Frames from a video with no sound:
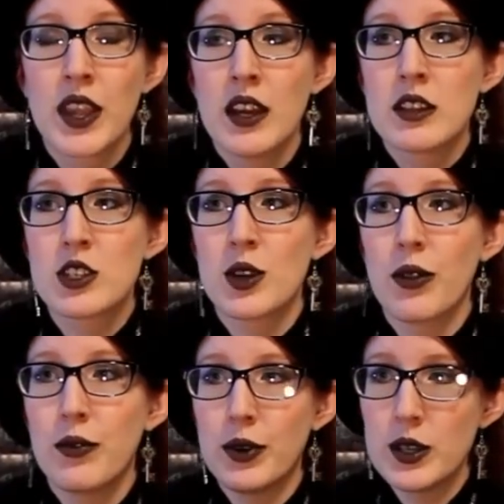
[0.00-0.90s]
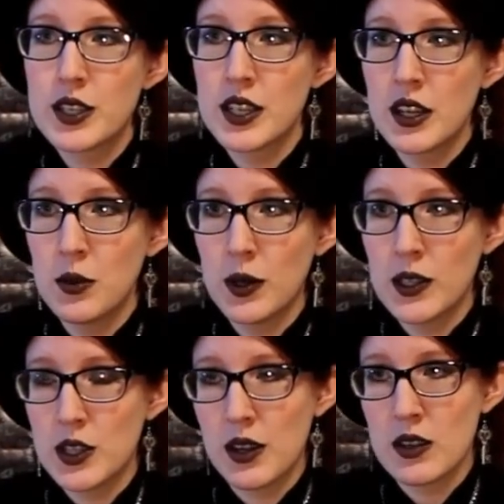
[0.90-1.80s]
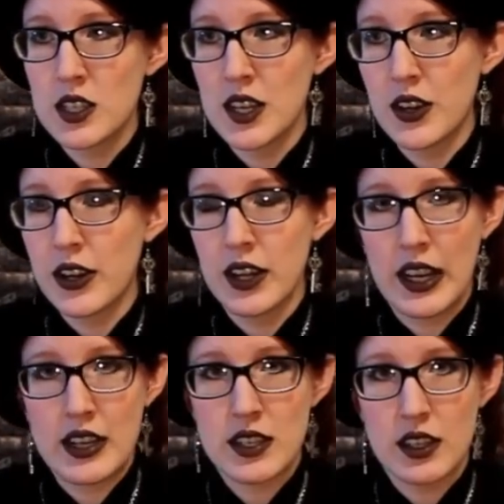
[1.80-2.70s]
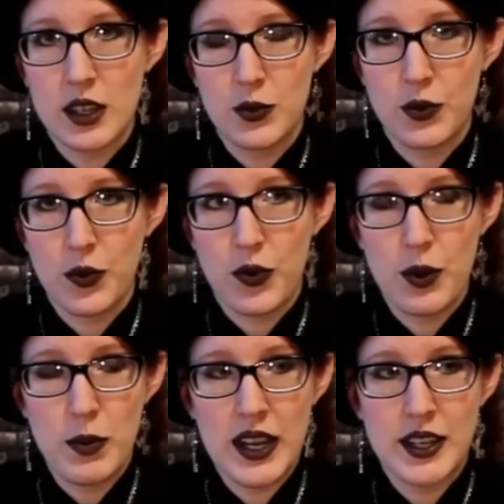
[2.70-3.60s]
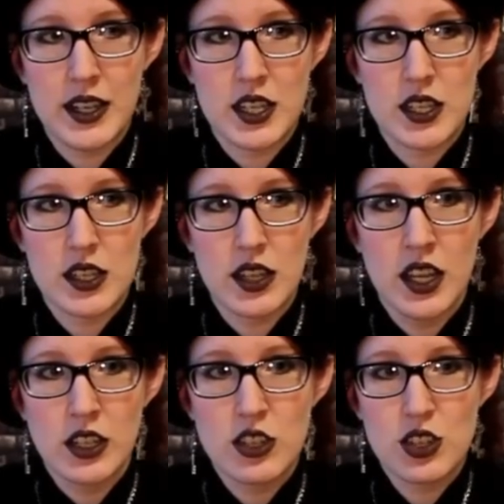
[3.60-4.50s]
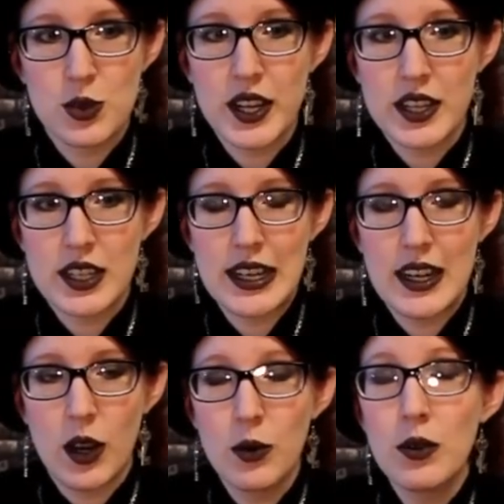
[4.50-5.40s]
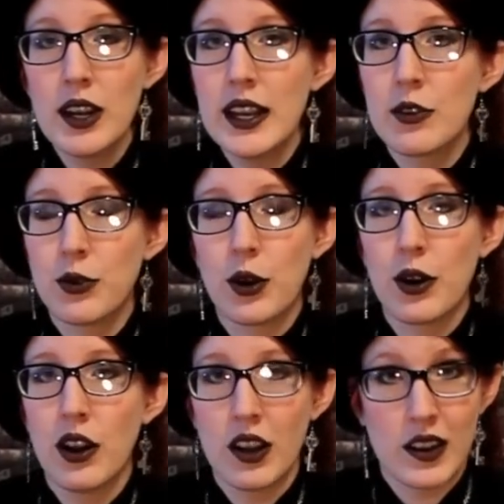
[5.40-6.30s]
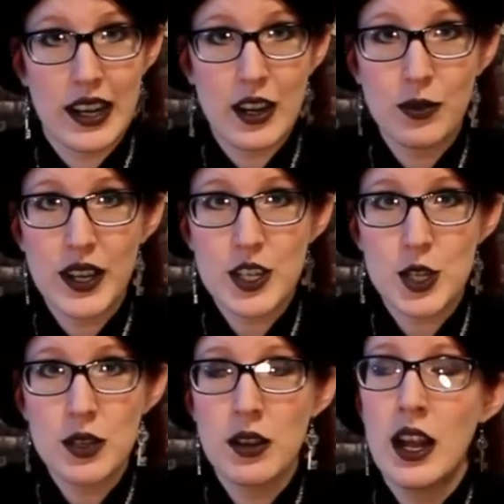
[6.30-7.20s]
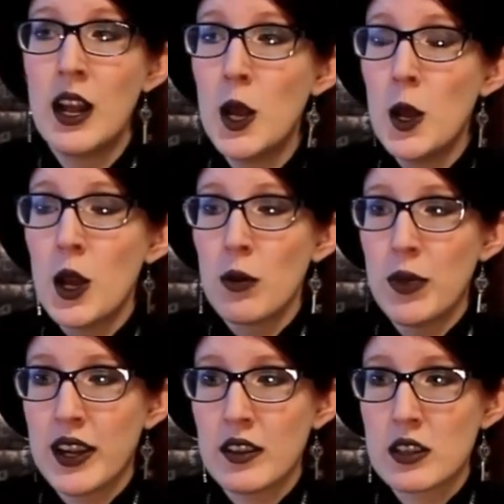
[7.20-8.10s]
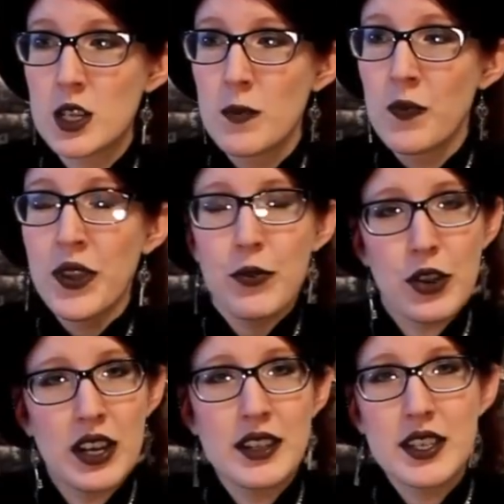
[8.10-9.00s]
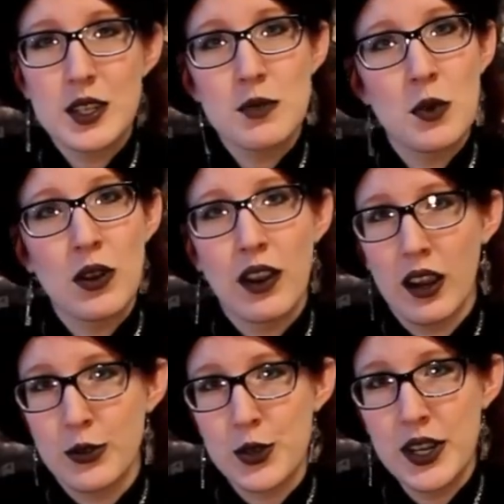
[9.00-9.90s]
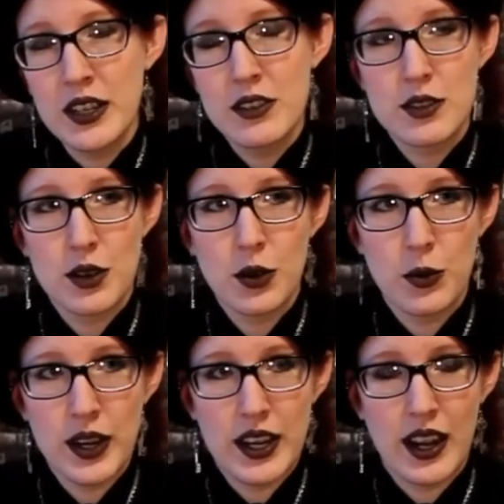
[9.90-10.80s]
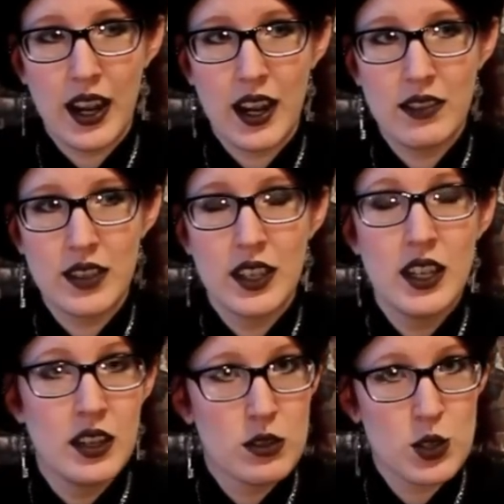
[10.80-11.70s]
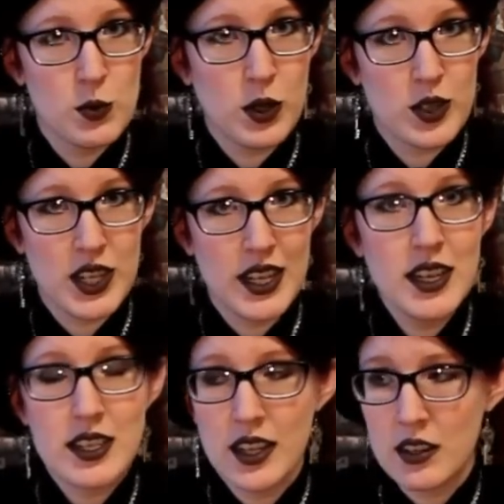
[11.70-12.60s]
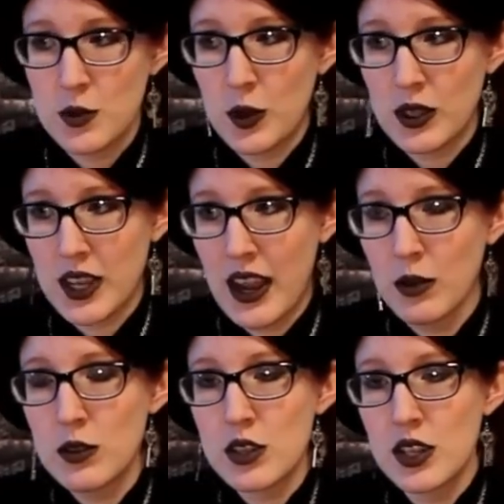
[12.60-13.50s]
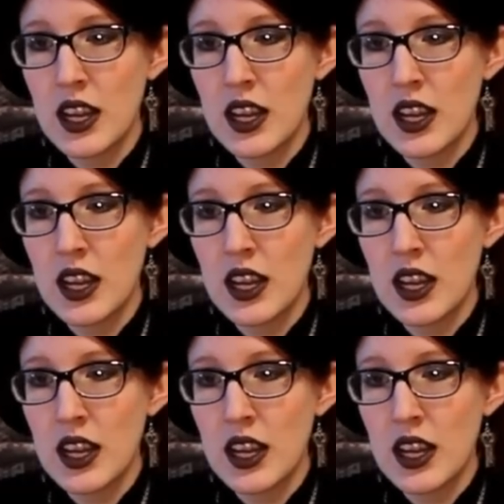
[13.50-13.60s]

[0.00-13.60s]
So the first thing you want to consider is if the meet is strictly only for Lolita fashion, because Finland is a small country, so we have small cities and small towns.